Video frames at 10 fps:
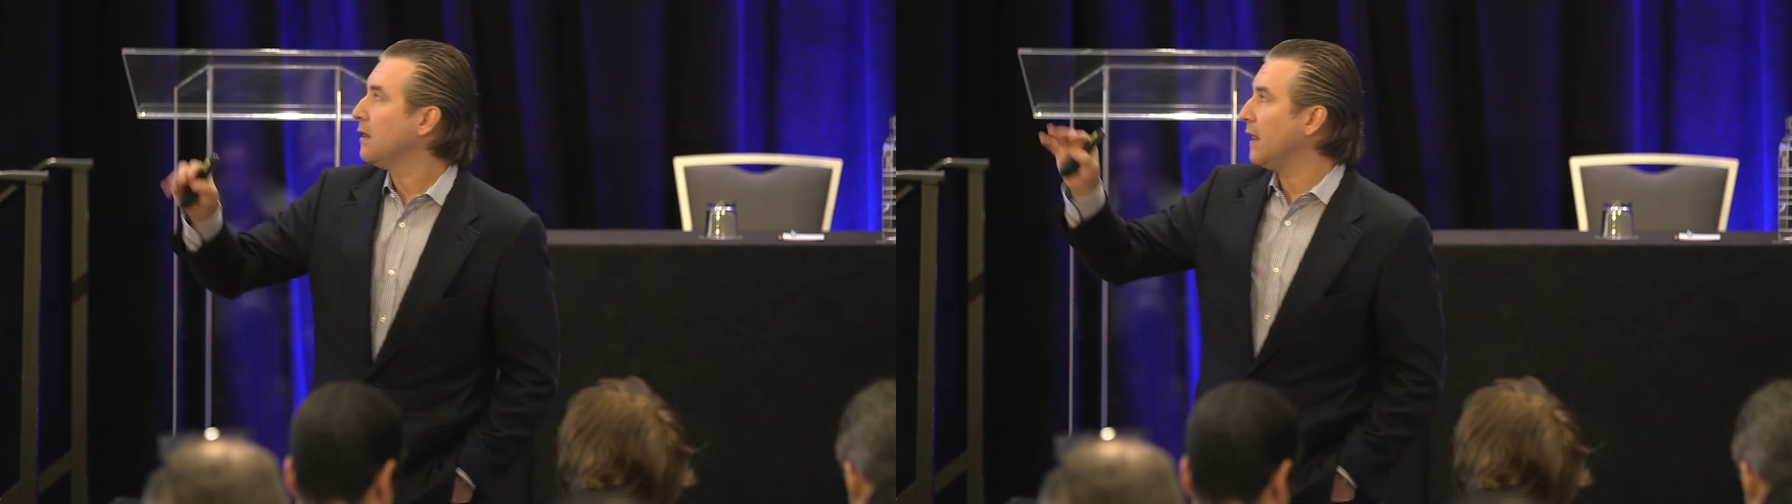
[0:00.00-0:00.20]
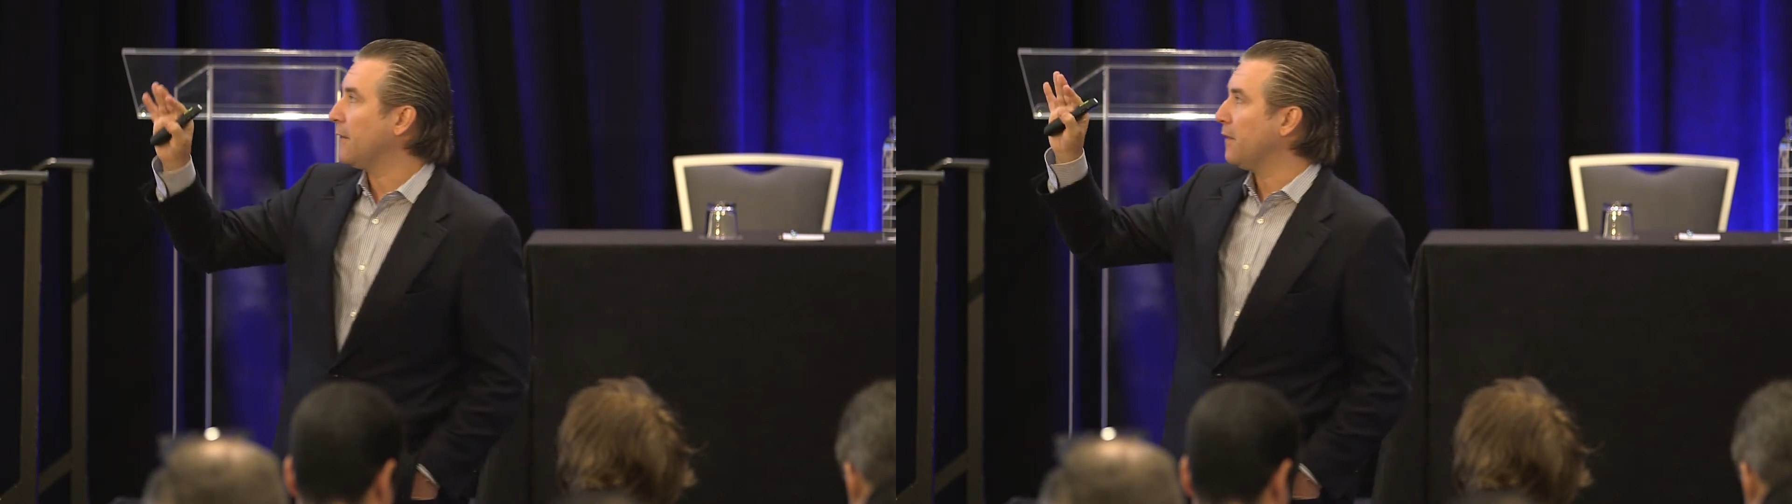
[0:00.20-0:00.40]

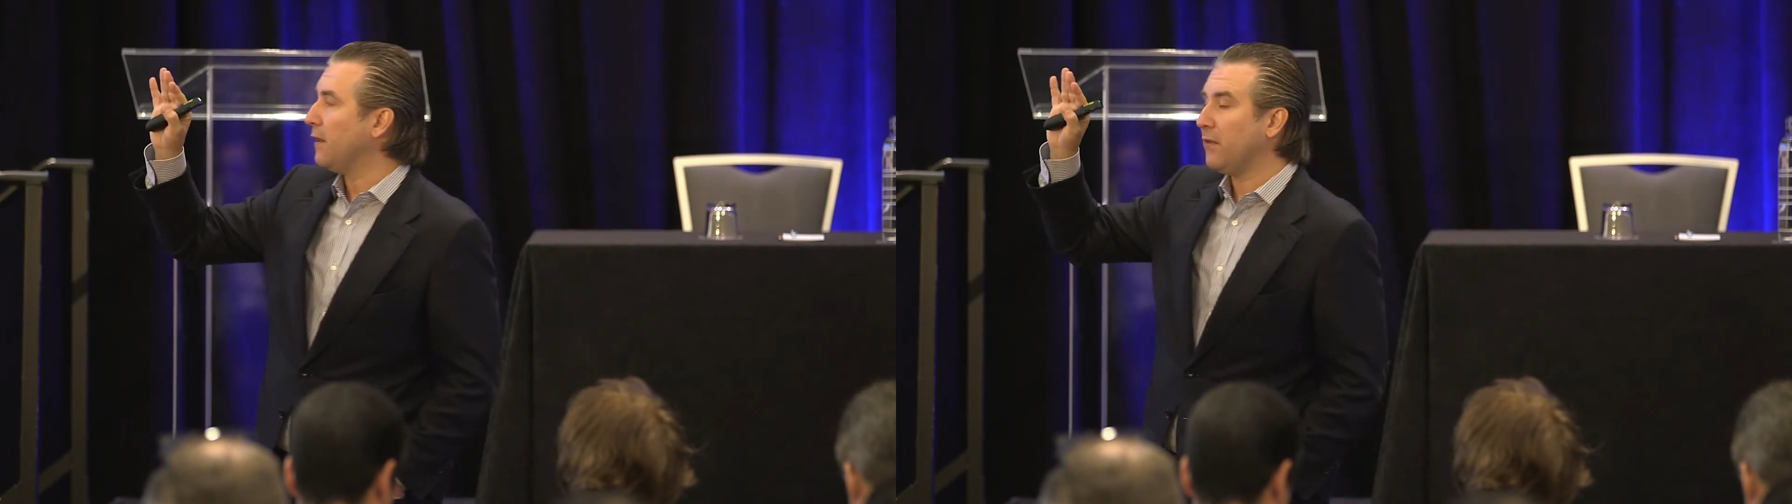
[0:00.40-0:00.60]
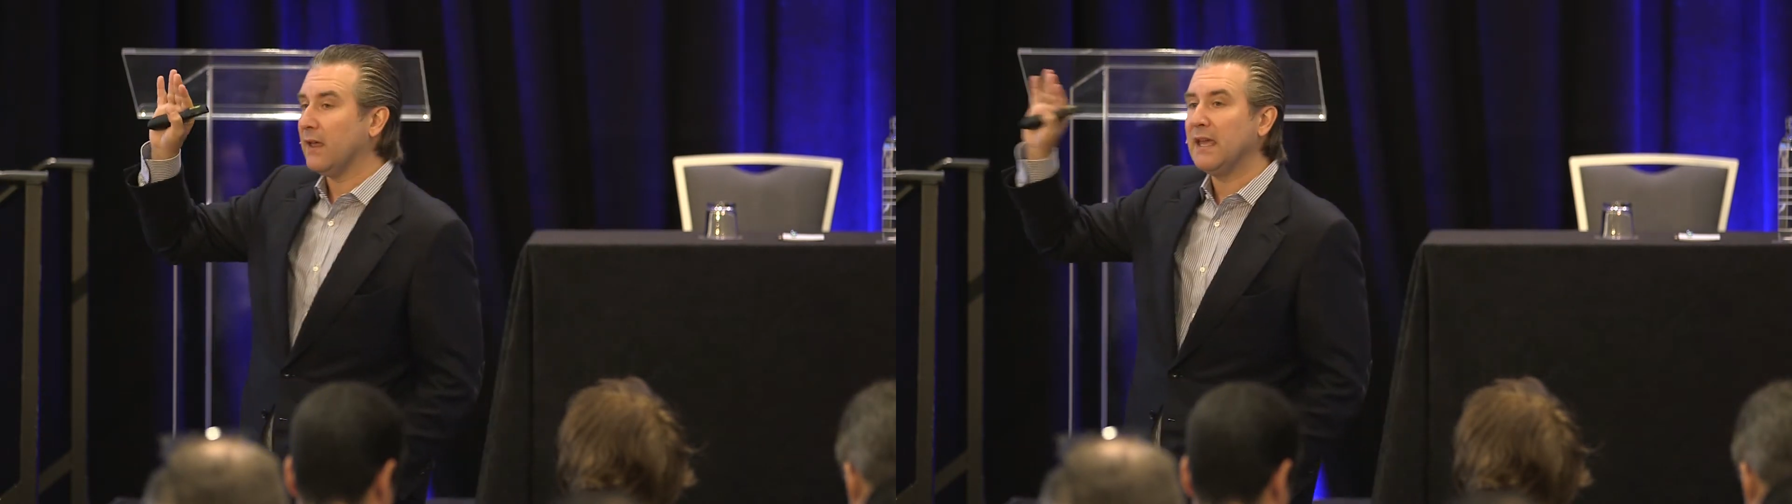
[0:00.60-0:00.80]
Like
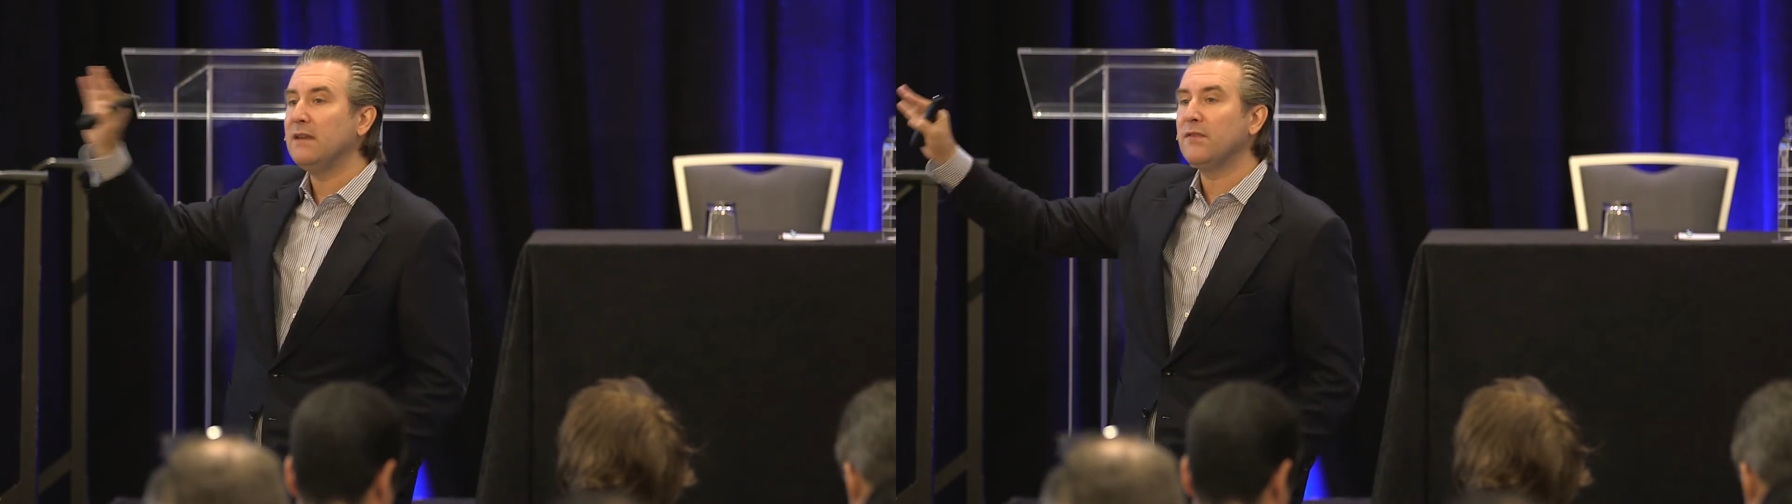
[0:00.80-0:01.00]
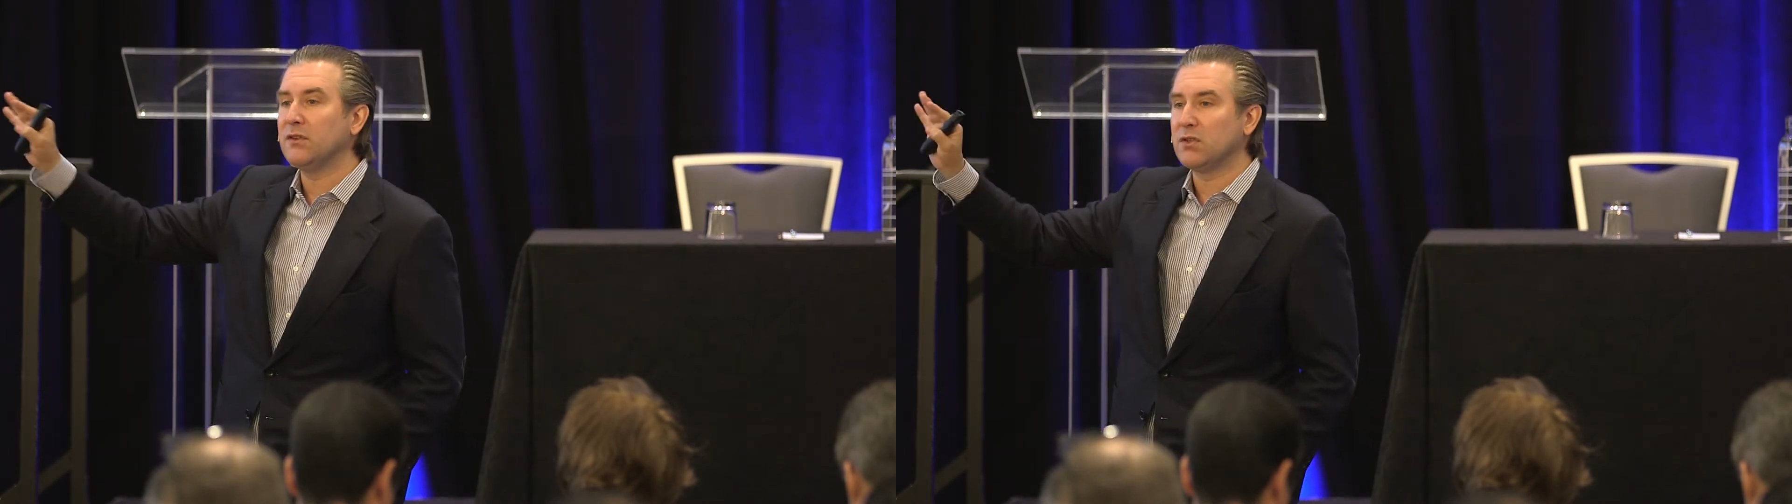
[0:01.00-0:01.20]
the
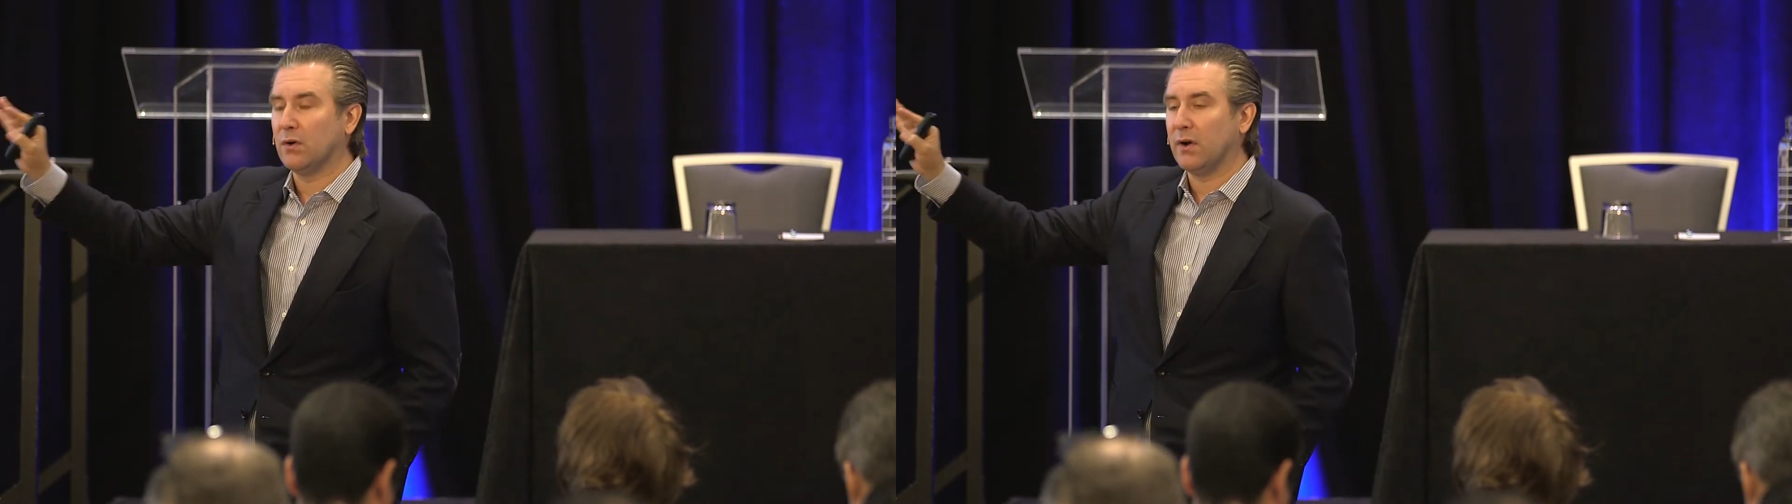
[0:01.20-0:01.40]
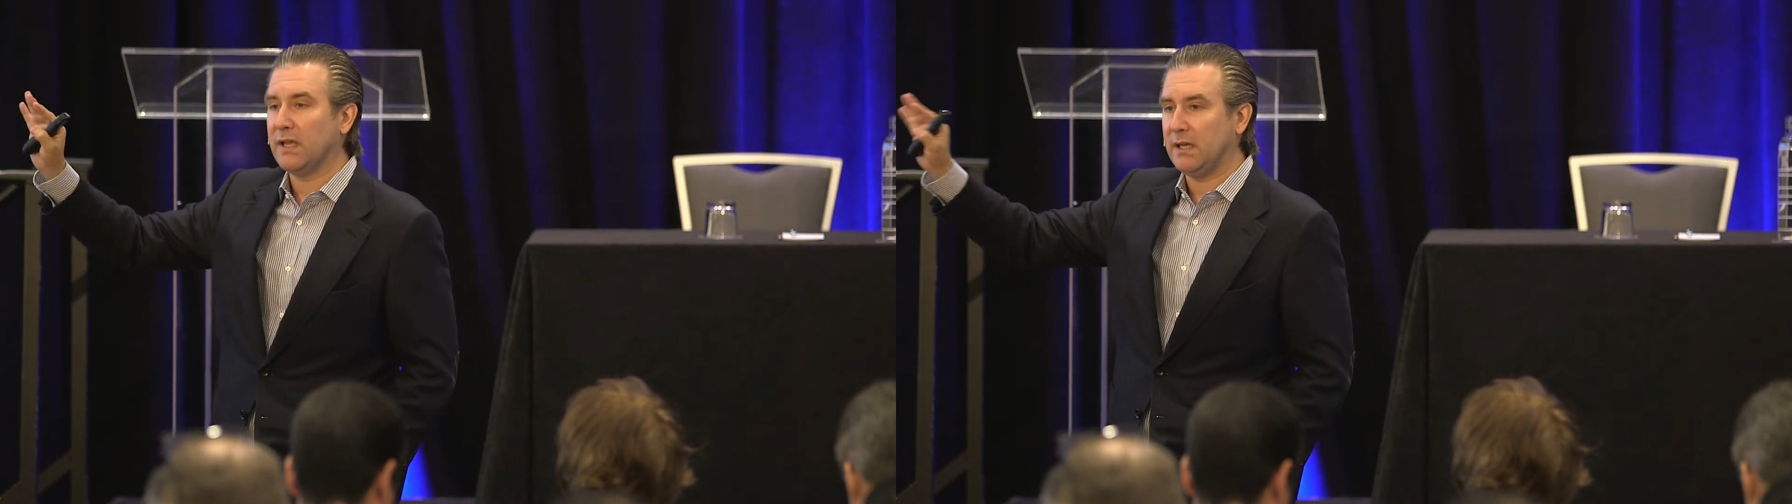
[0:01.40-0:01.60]

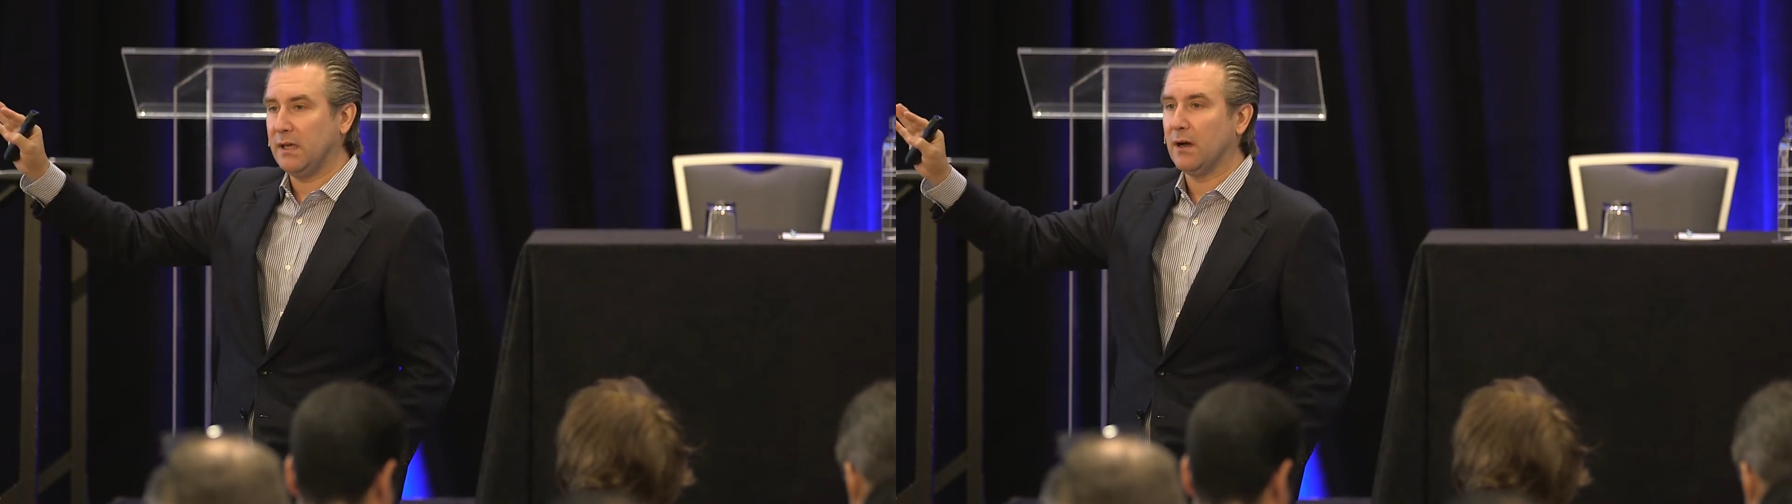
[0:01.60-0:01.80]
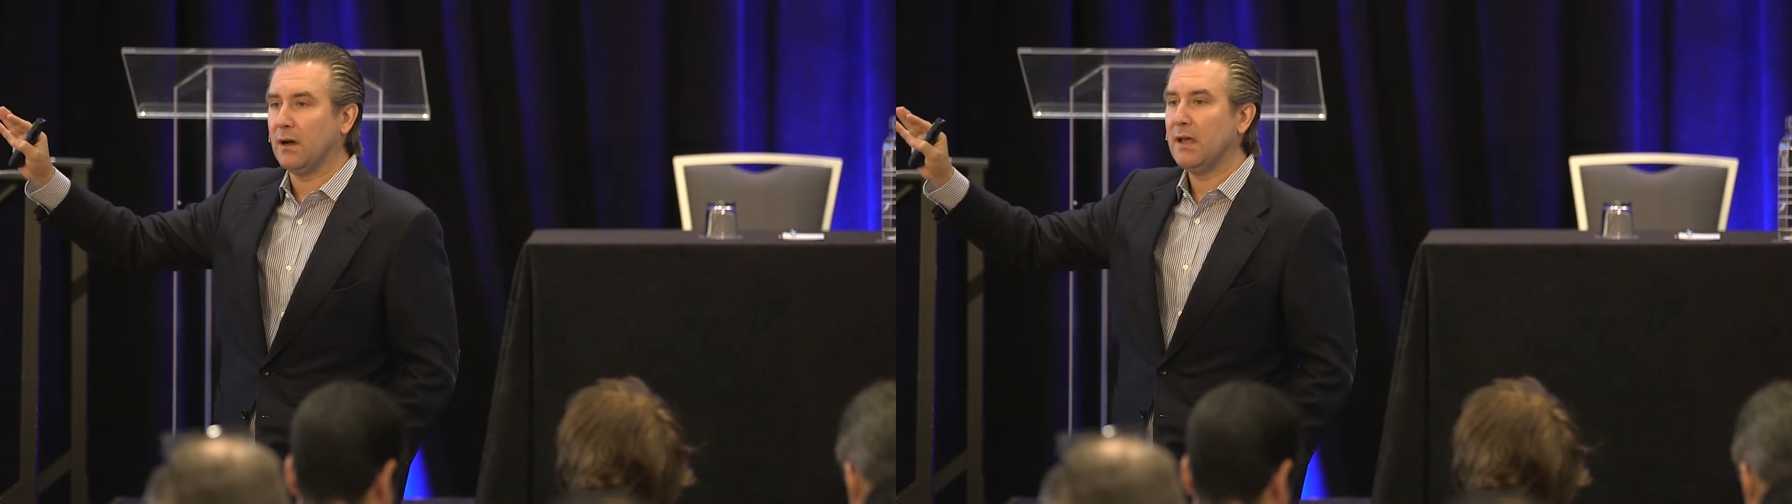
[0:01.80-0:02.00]
inventory
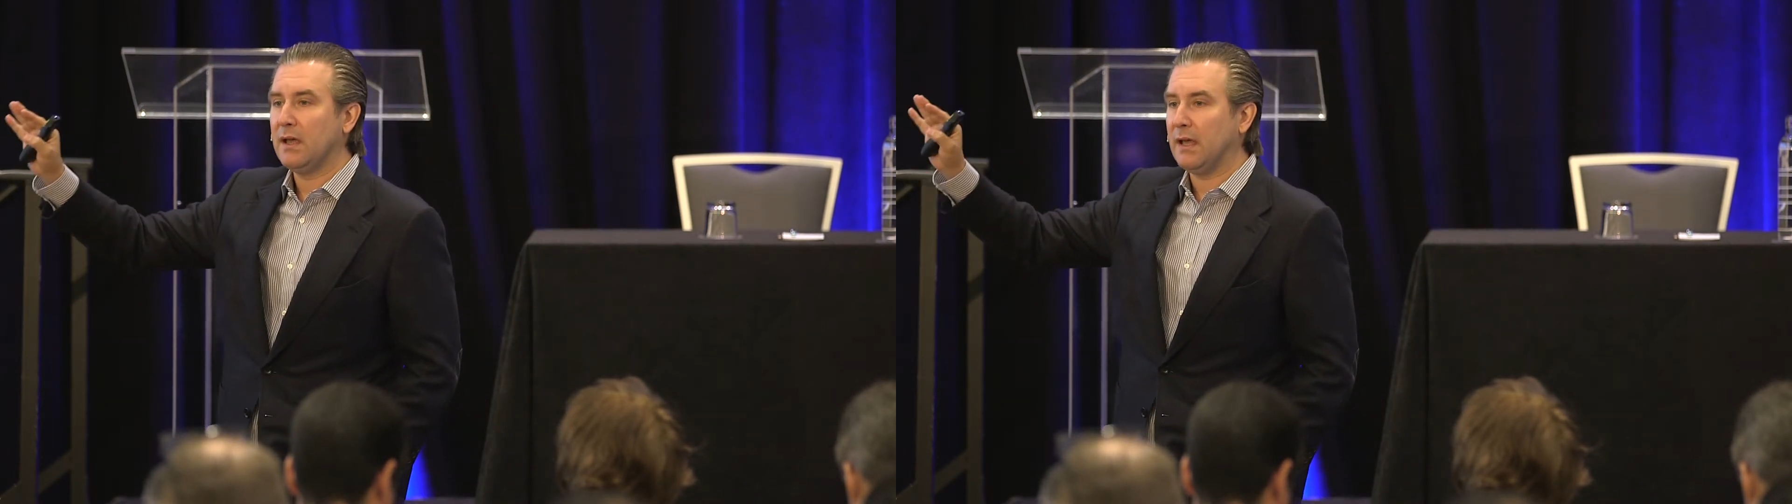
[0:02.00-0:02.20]
here